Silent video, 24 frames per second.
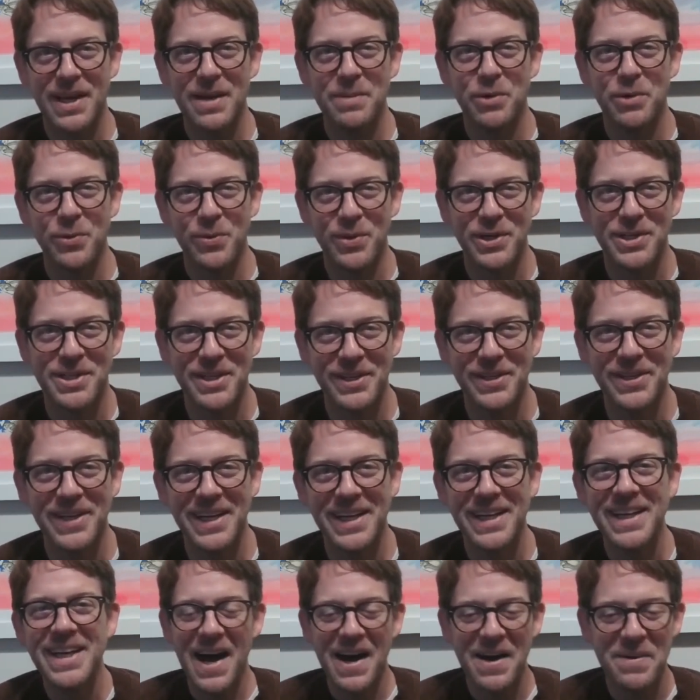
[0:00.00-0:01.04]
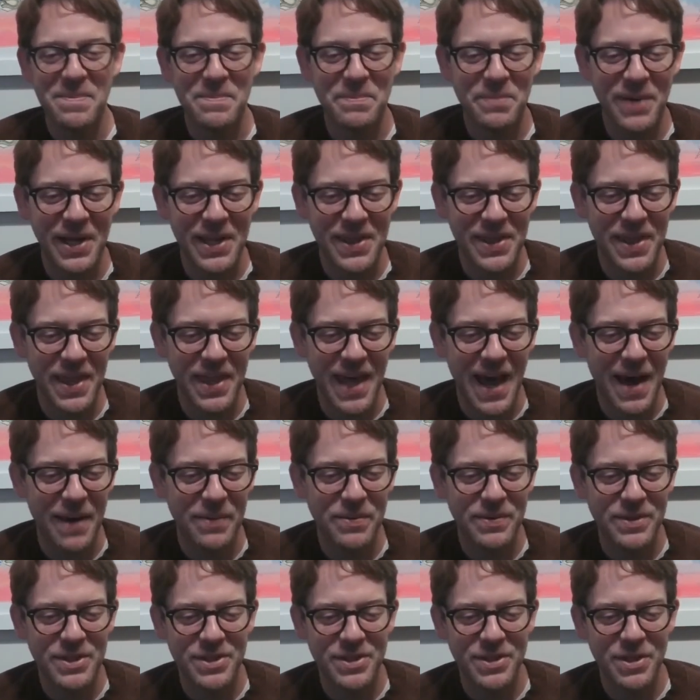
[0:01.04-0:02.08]
what we're doing. But that
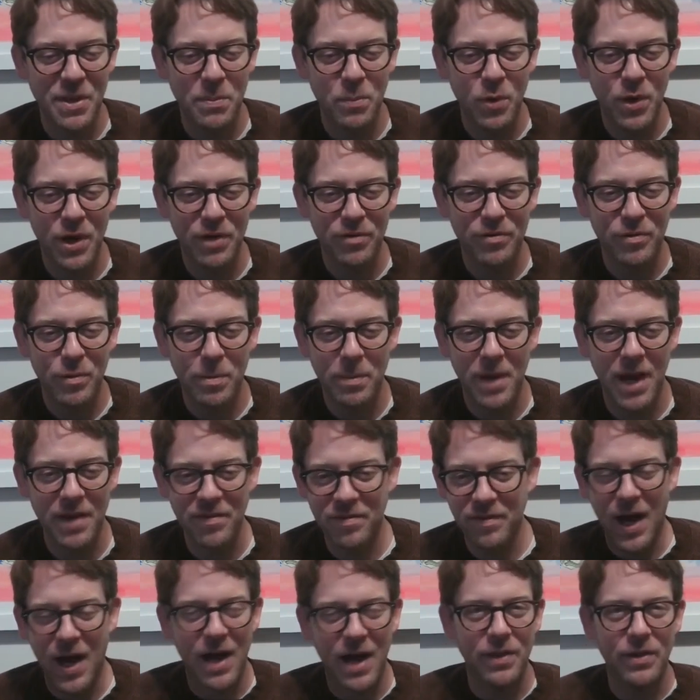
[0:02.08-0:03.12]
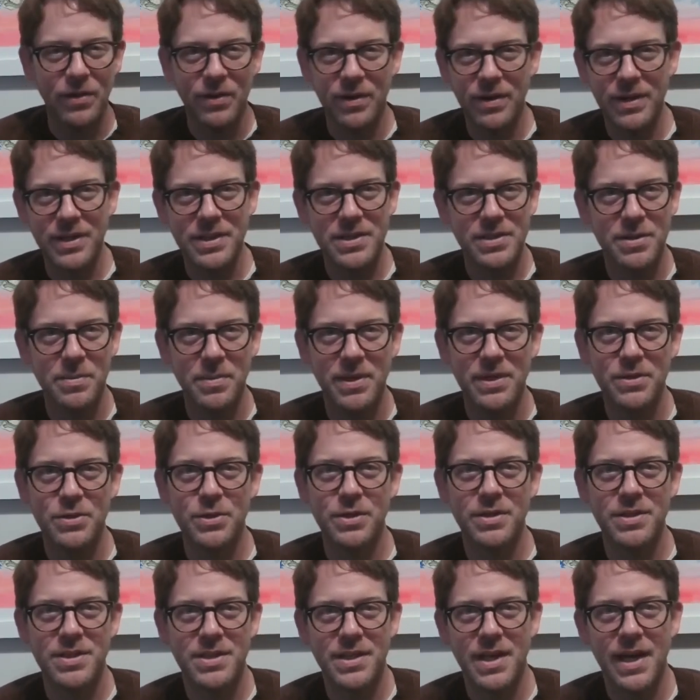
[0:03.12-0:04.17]
was somewhat from my father and some
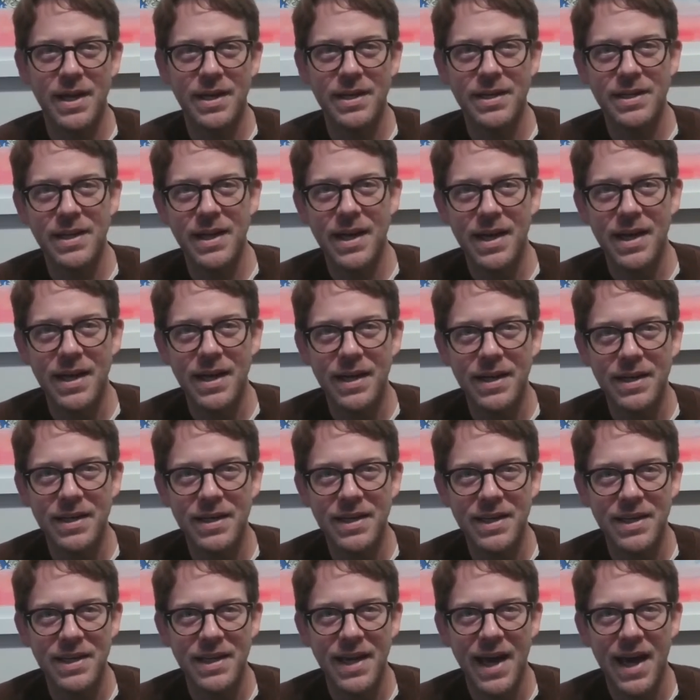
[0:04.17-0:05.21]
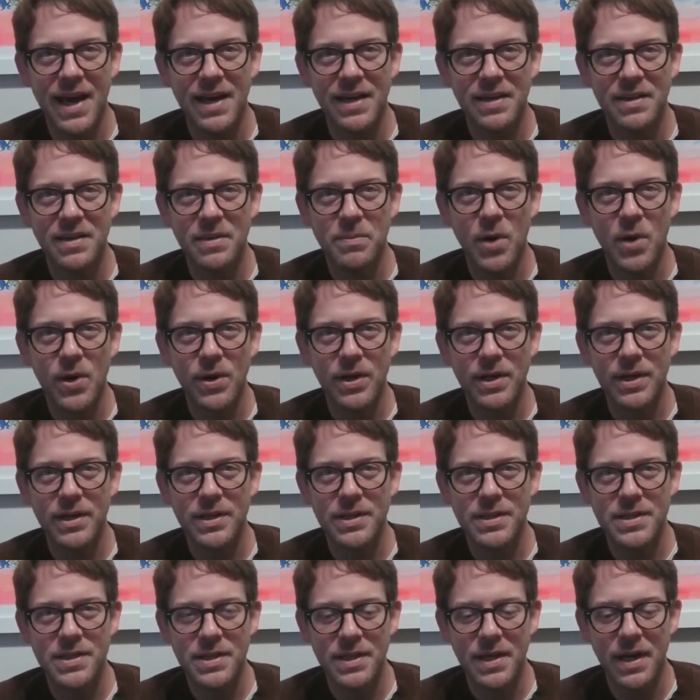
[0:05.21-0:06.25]
interest that he had in the
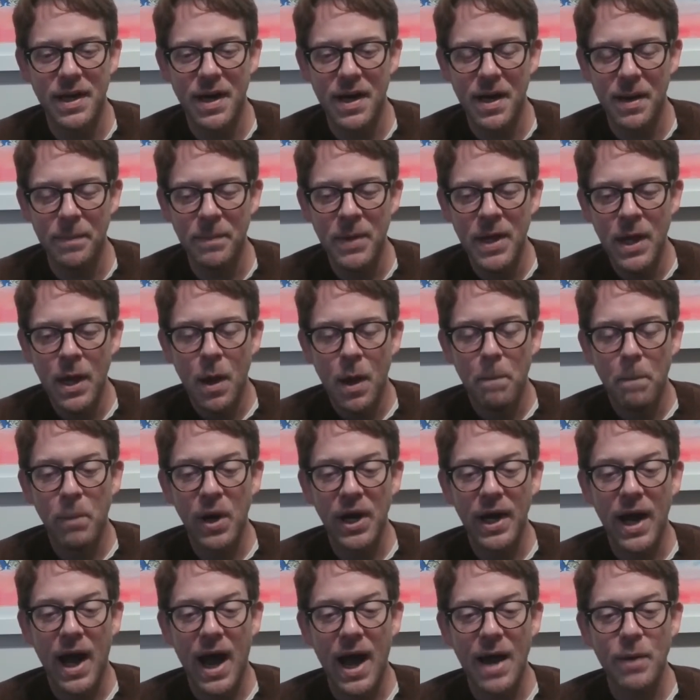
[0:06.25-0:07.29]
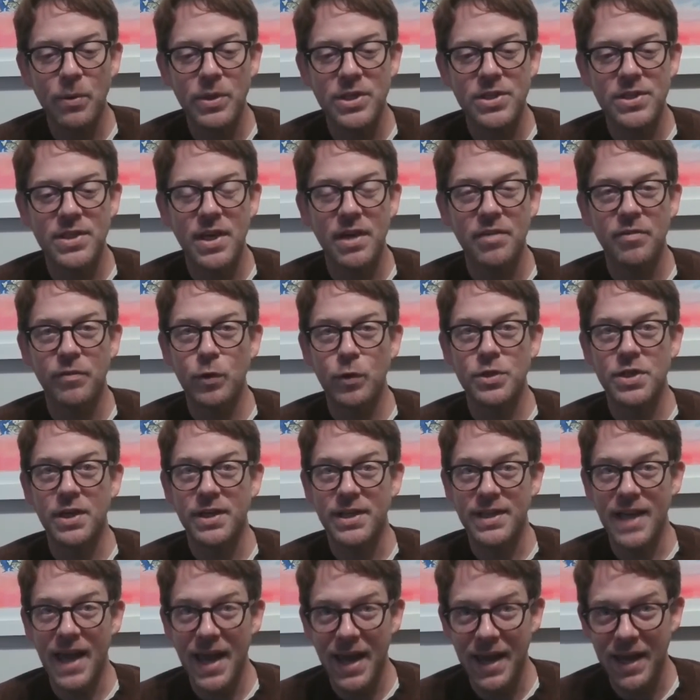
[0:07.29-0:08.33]
markets. But I would say for
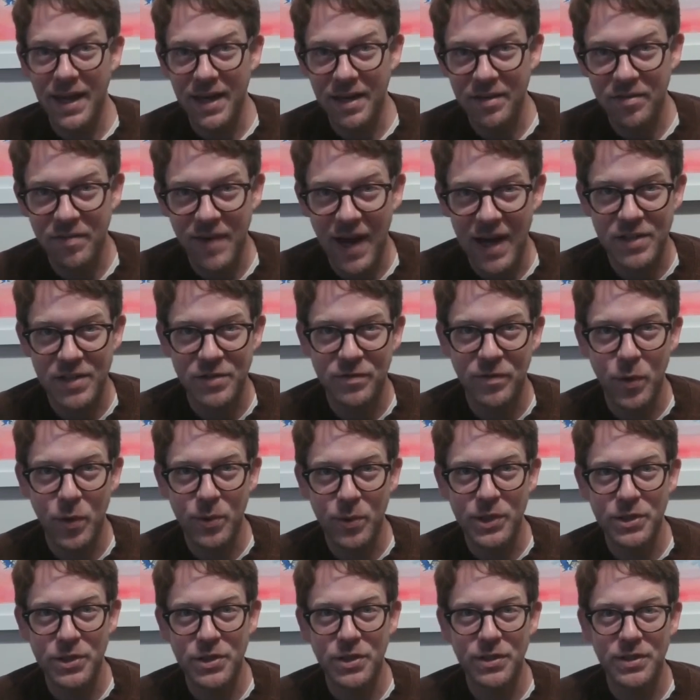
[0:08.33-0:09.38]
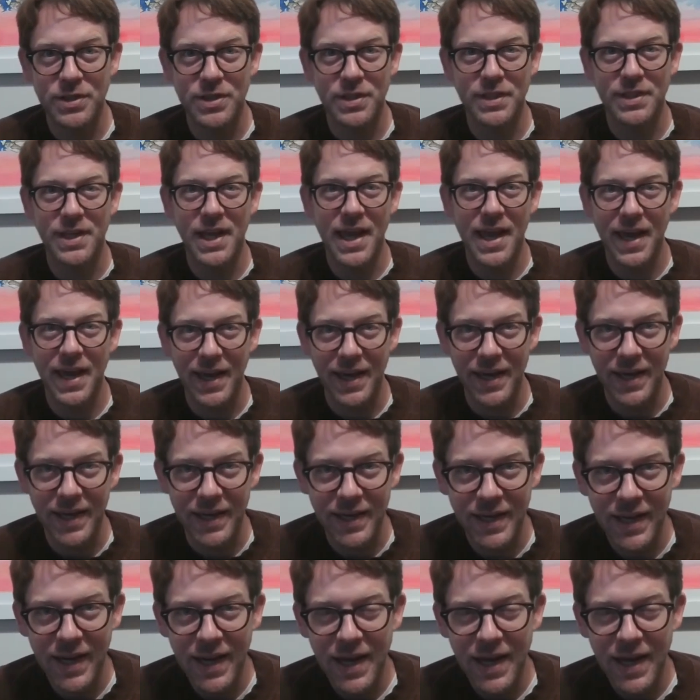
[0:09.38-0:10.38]
today, fast forward to today,